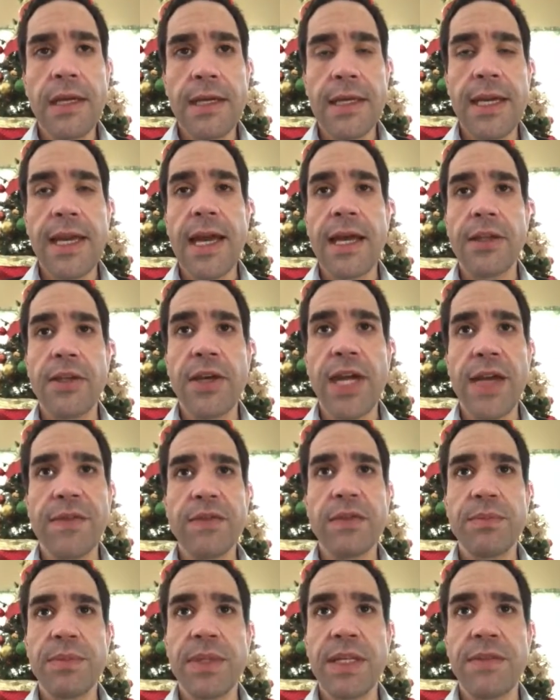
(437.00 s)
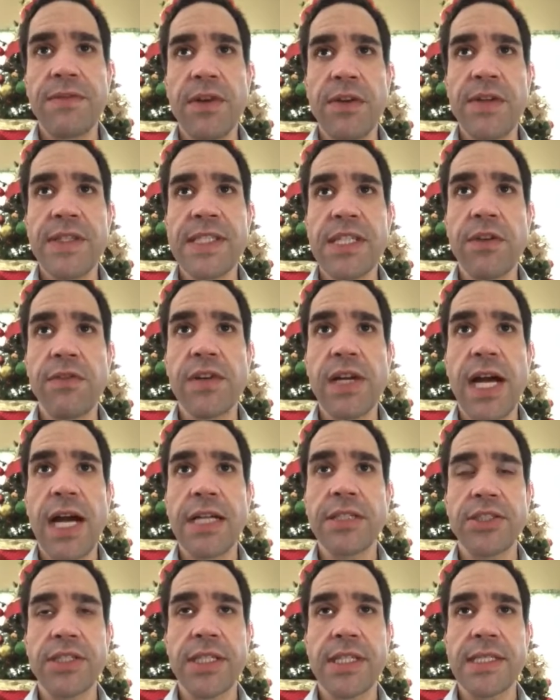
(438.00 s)
yeah, you have to be very
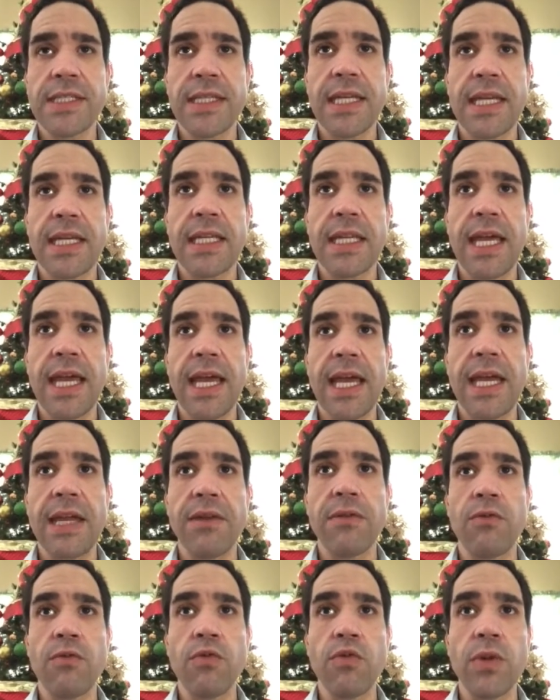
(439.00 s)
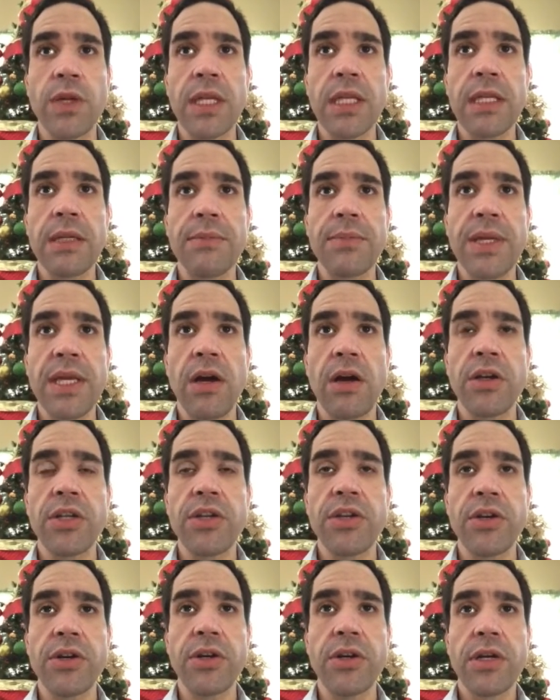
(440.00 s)
self-conscious and really be
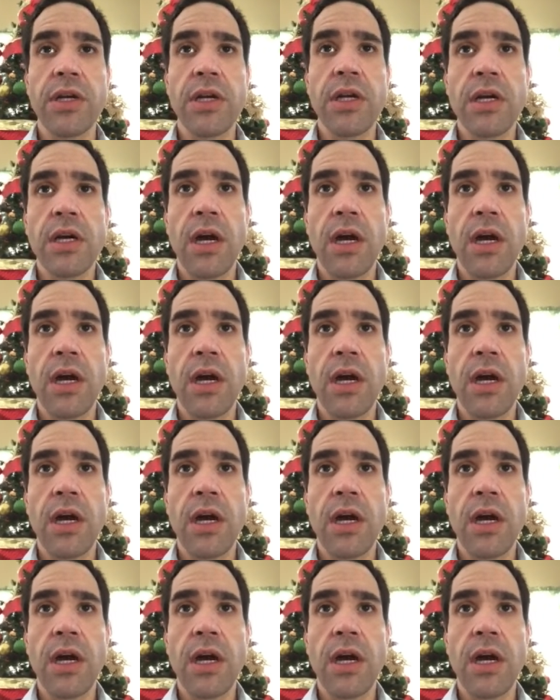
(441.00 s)
on your